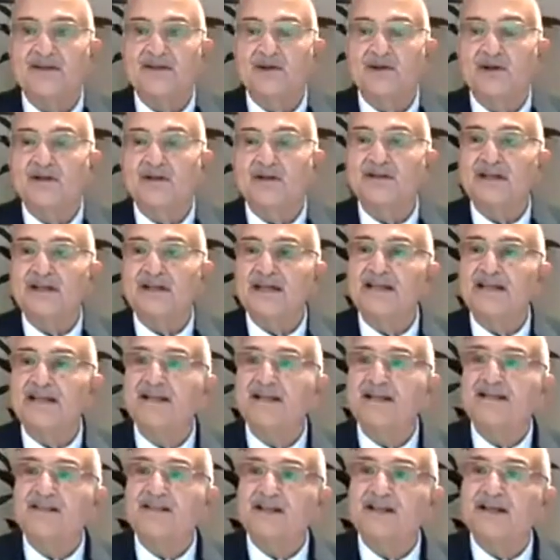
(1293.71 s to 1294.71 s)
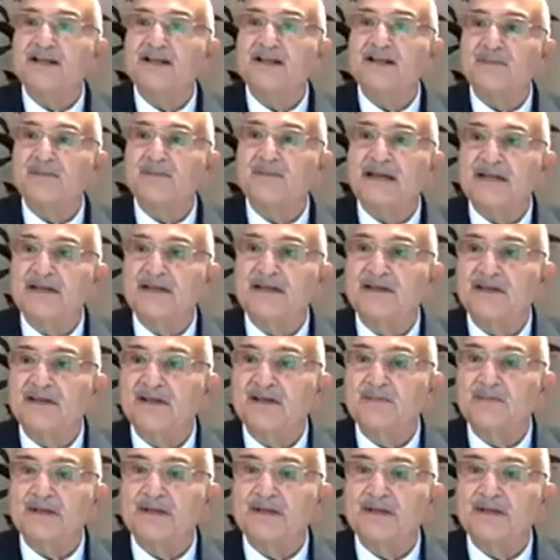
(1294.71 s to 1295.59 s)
not interdependent,